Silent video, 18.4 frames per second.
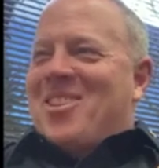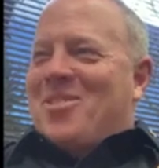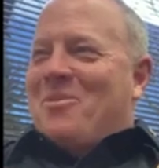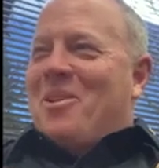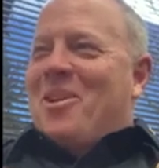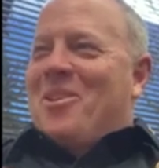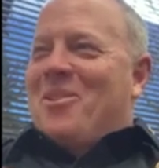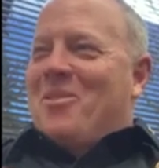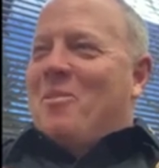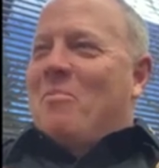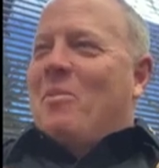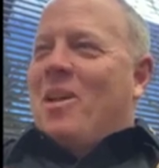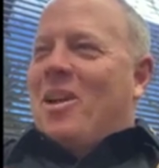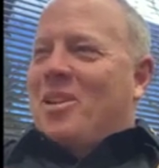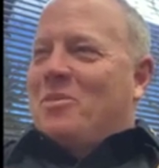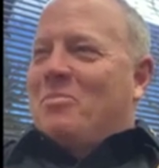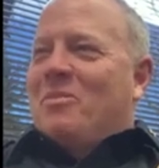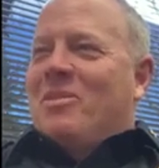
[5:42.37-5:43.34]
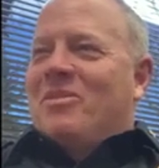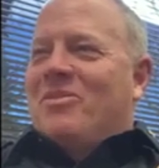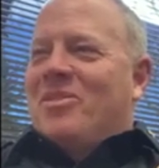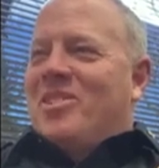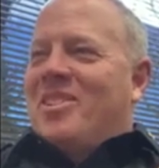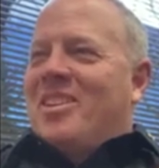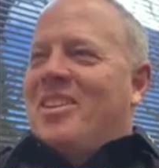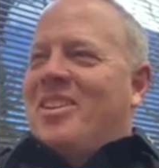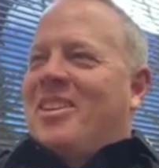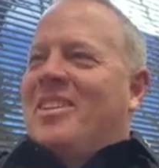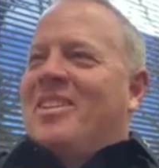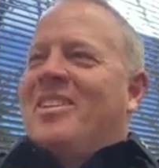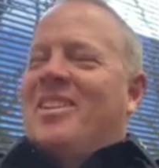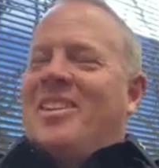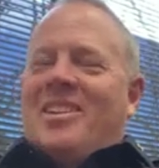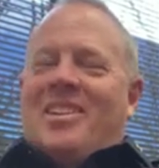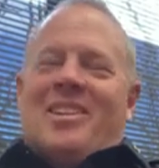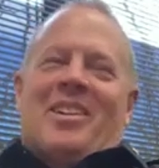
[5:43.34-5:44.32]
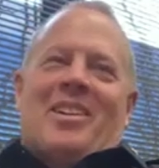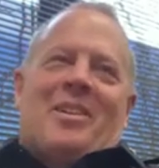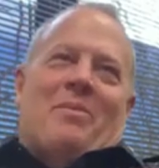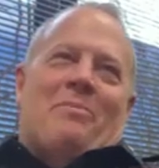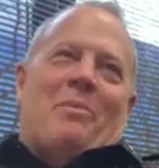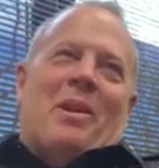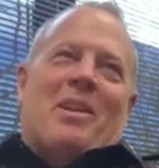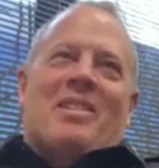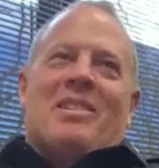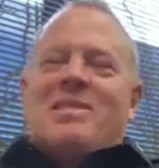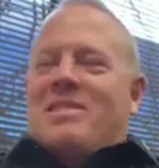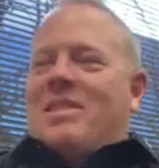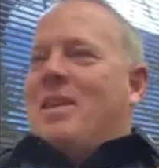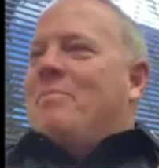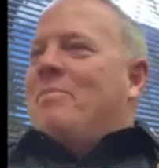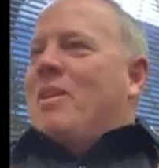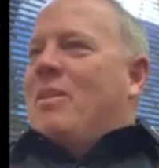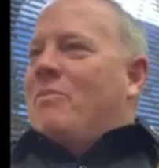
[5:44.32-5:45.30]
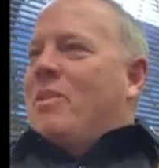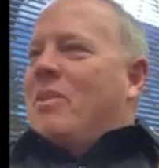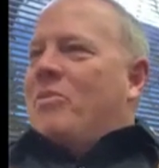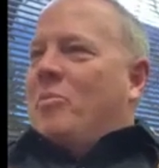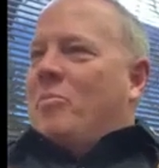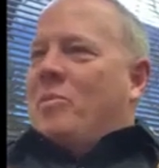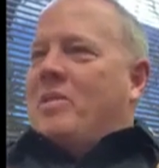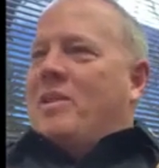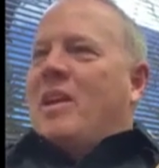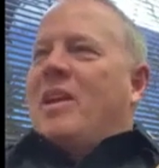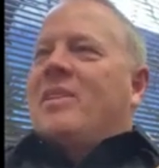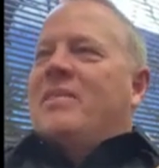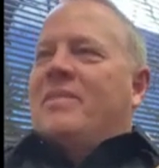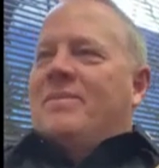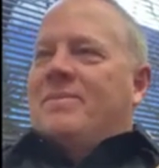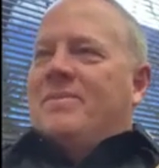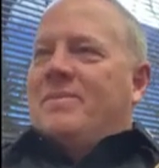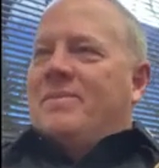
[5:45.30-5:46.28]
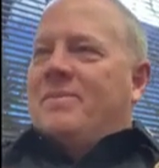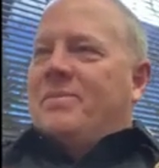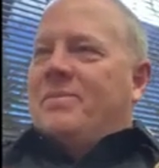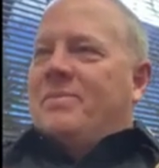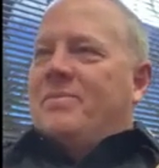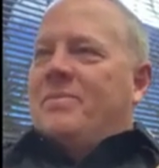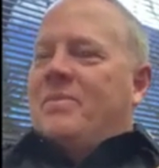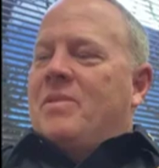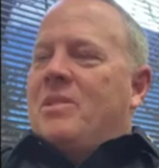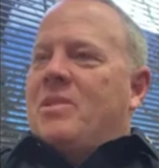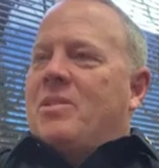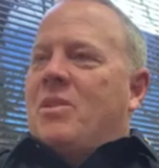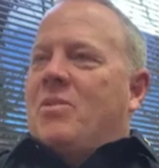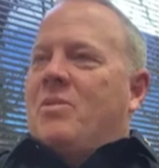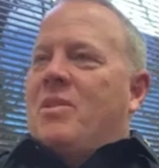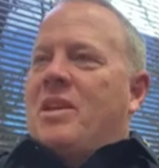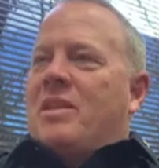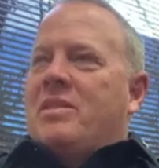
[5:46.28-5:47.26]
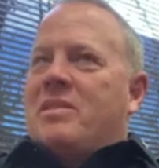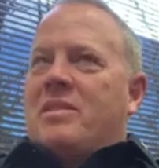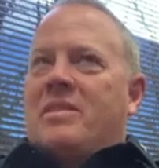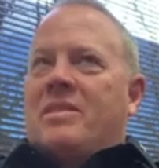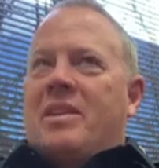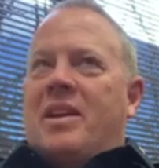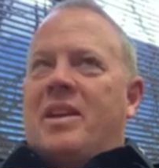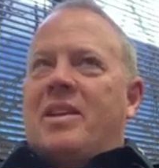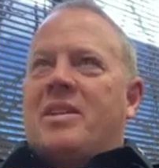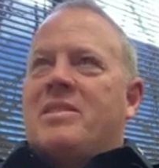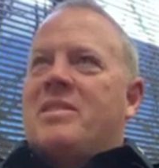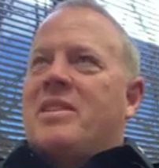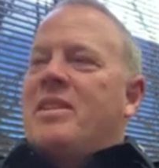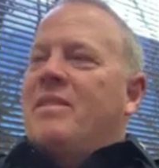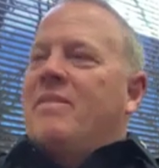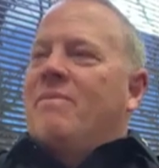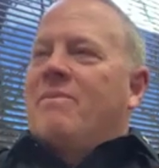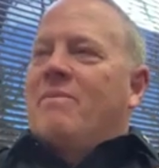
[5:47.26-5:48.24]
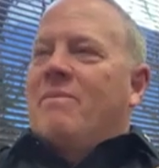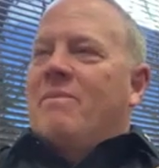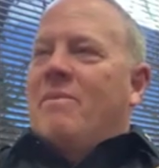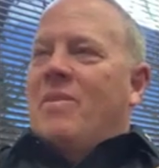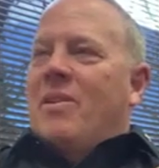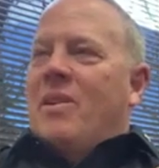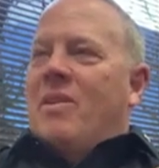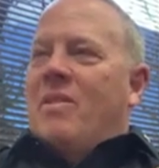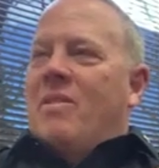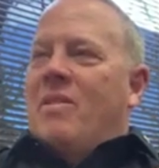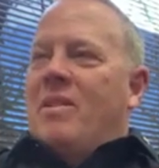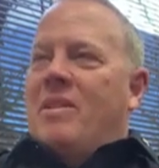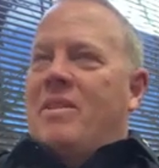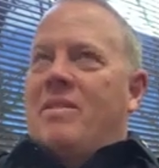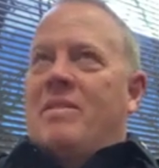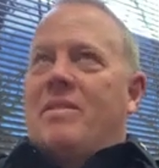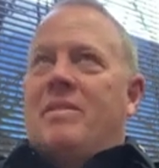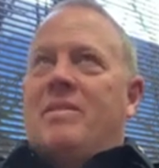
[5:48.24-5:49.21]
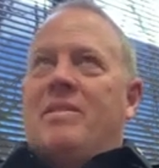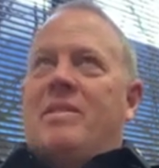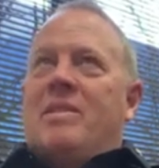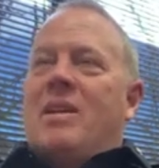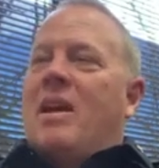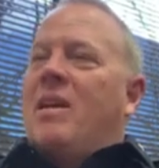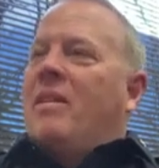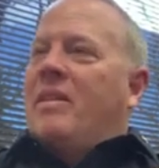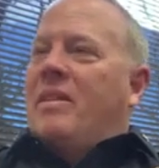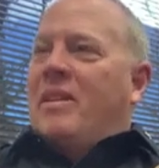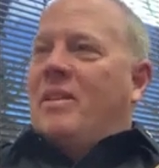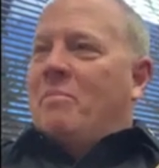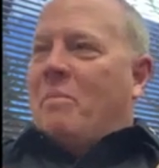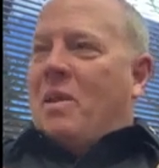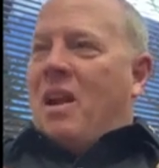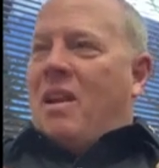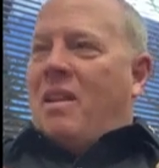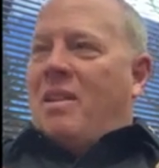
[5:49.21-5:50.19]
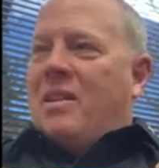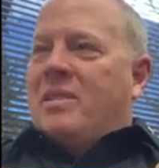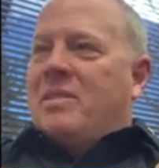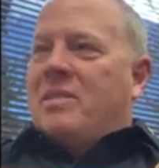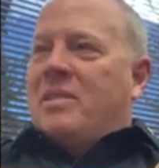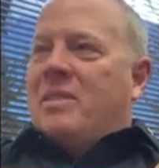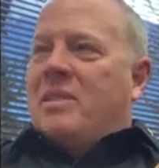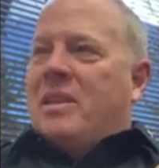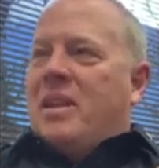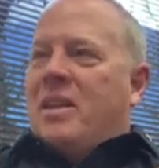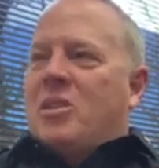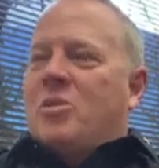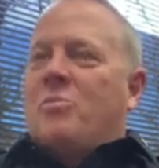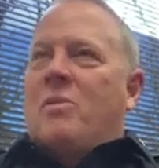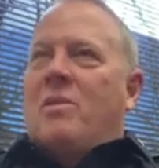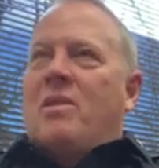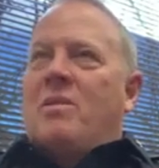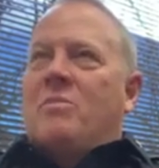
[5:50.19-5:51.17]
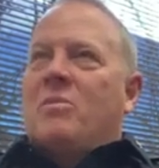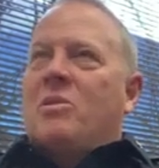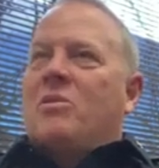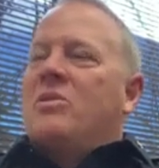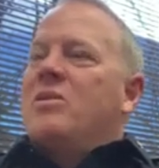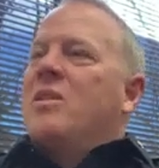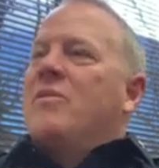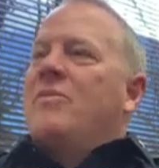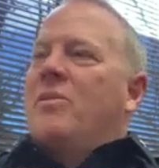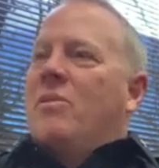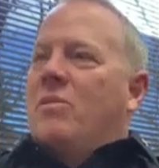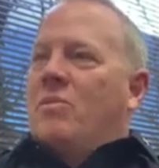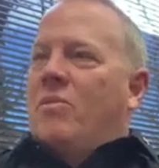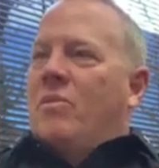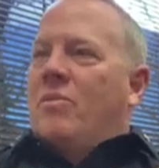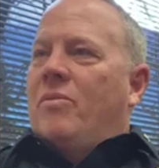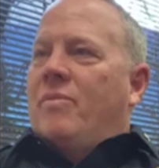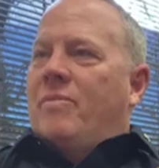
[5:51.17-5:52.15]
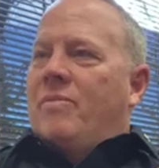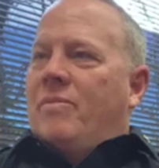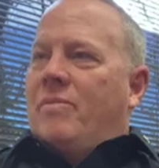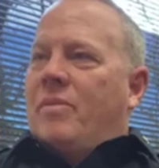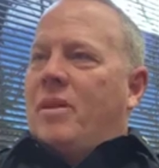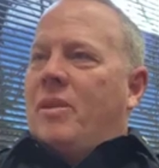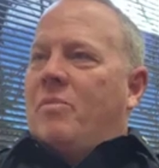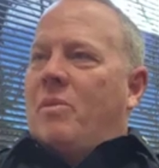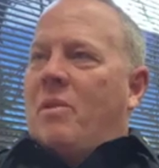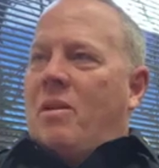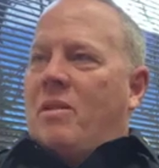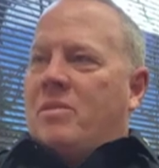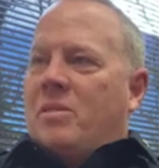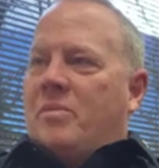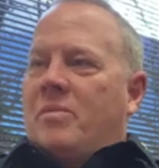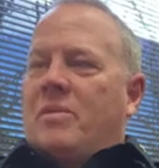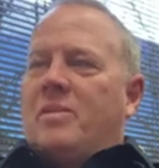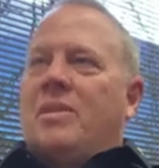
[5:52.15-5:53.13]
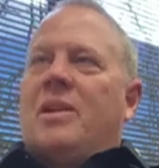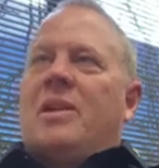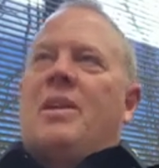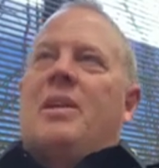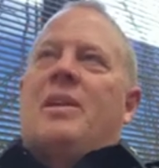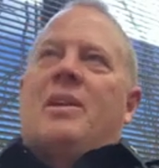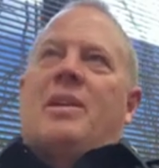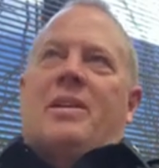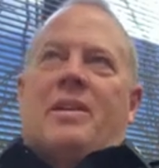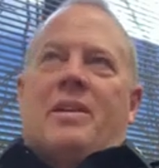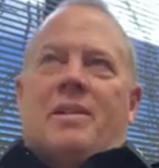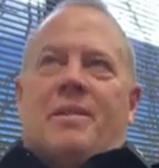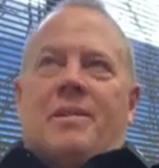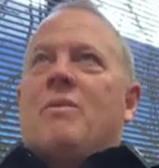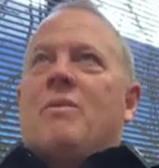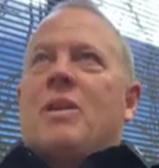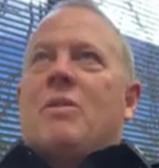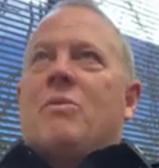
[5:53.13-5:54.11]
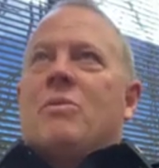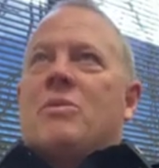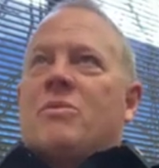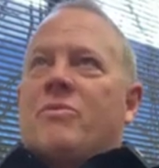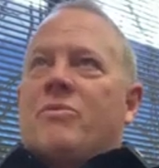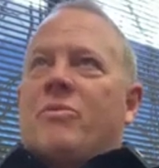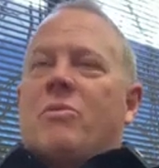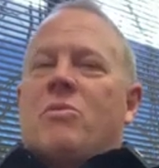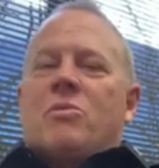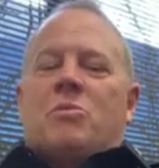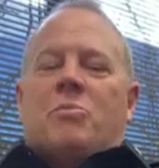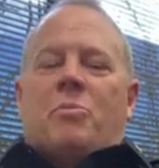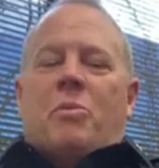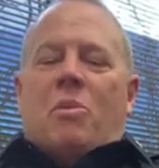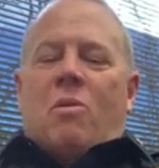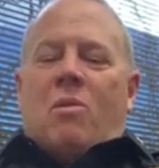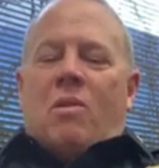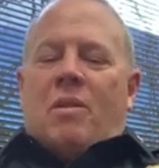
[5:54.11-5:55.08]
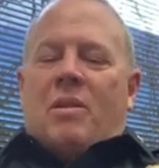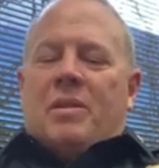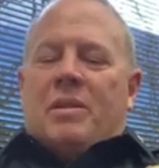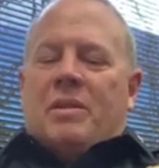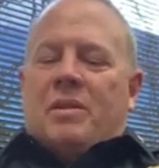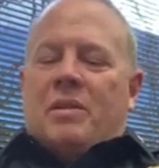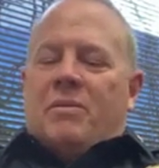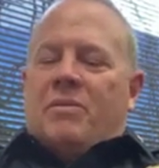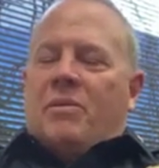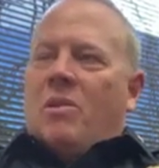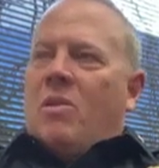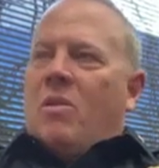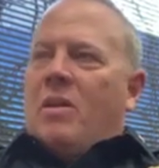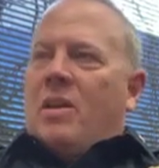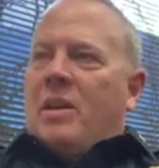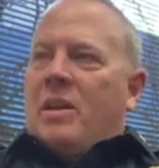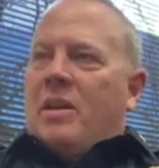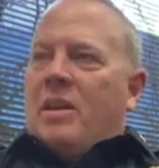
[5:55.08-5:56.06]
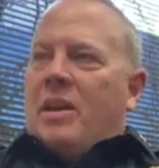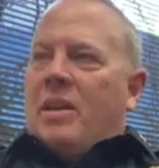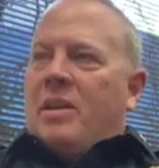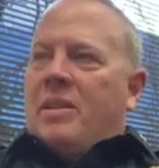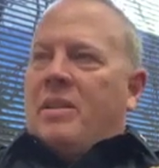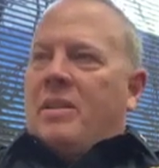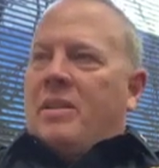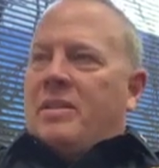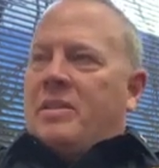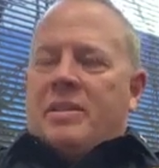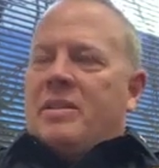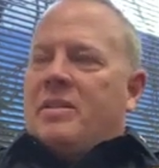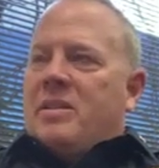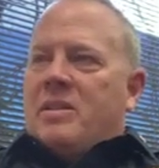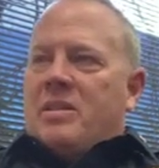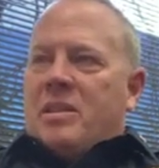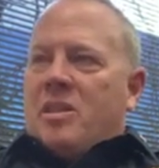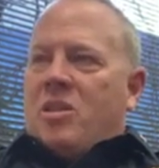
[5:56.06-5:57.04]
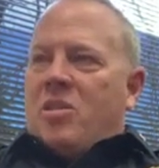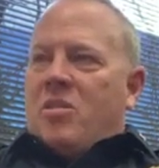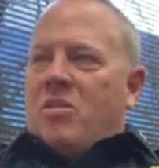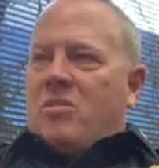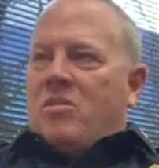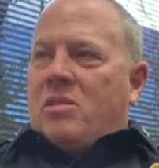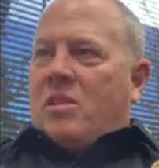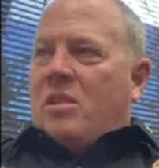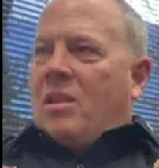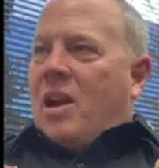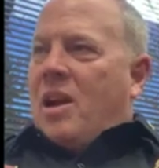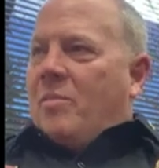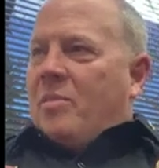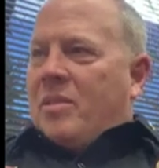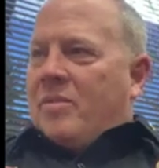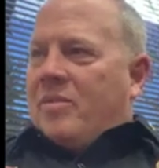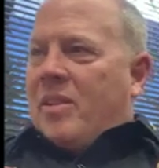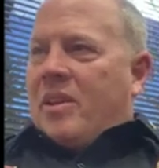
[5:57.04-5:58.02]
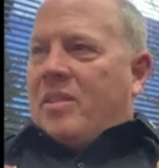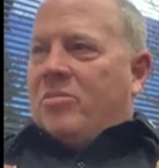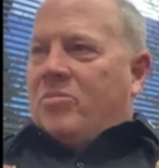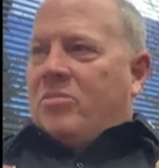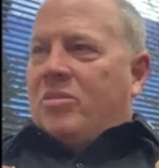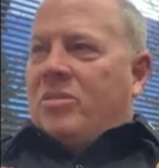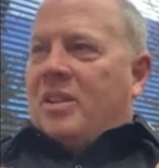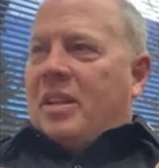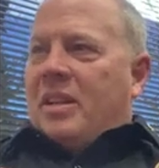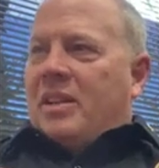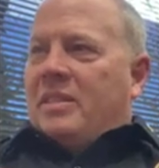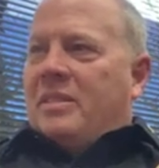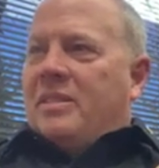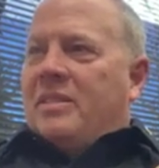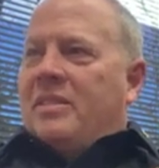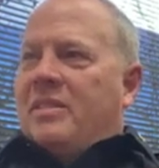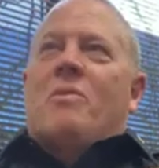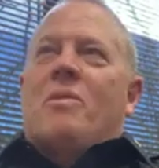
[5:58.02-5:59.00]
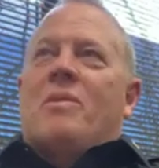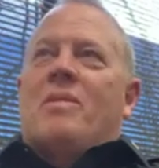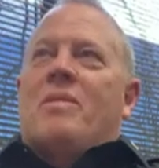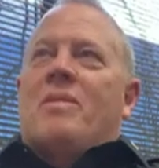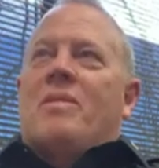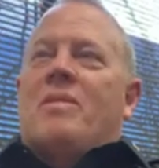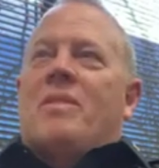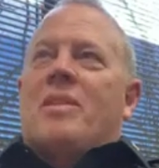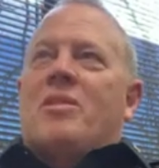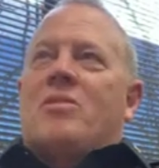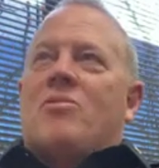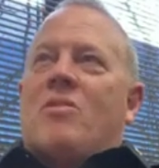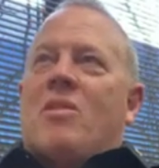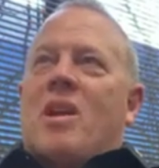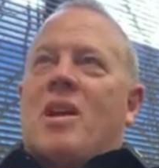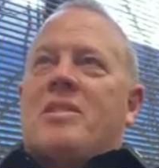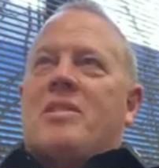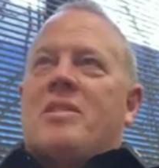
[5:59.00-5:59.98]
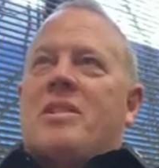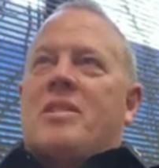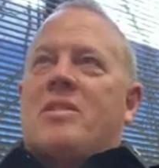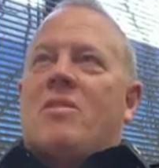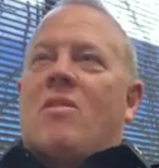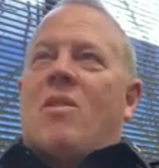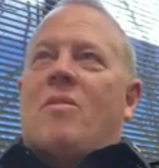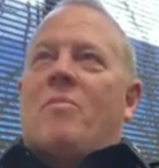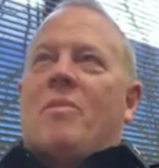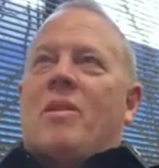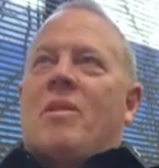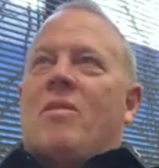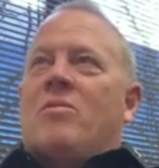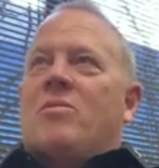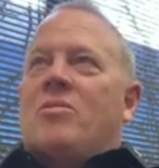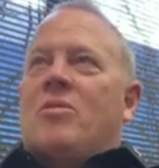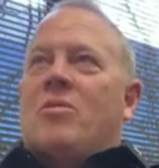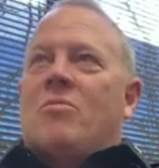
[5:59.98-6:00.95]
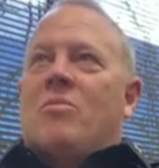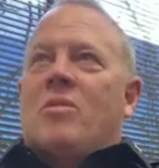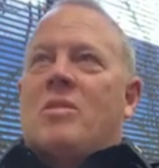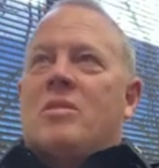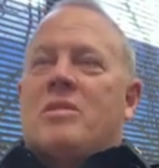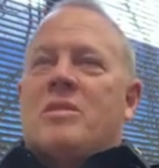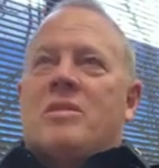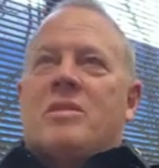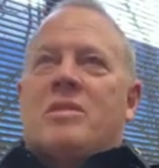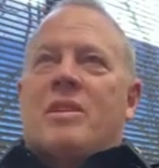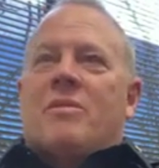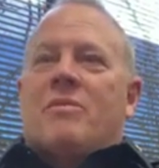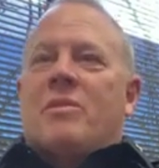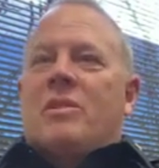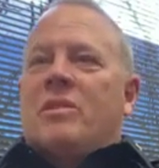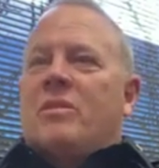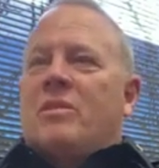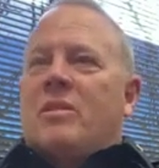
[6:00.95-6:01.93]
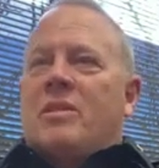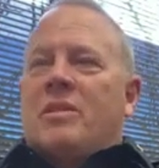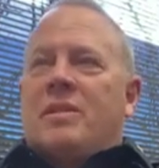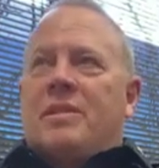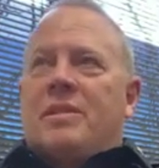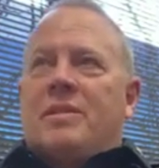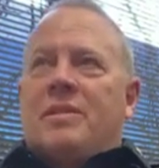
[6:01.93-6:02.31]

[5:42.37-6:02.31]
that's why you're in Blacksburg, yeah. Virginia. But at the same time, we have to protect them. Mm-hmm. So that's, a, that is a very delicate balance. Mm-hmm. And it's probably the most difficult thing possible. Mm-hmm it was the first part of learning that this is a huge collaborative exercise. Mm-hmm. One of the things tragedy taught me also was is that we look